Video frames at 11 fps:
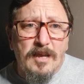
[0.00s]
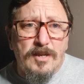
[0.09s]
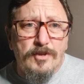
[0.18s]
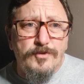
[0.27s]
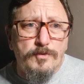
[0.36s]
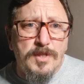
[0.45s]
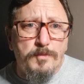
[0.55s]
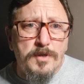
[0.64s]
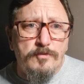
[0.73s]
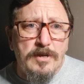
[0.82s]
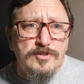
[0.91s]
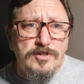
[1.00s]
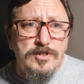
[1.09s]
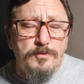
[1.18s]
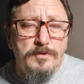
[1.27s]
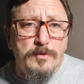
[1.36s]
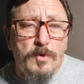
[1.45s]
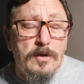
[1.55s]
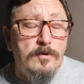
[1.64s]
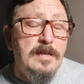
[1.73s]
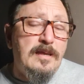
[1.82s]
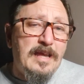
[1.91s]
and I thought that we were actually doing
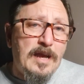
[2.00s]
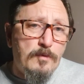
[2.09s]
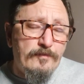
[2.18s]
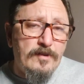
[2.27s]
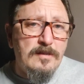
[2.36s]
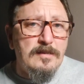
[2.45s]
well. However,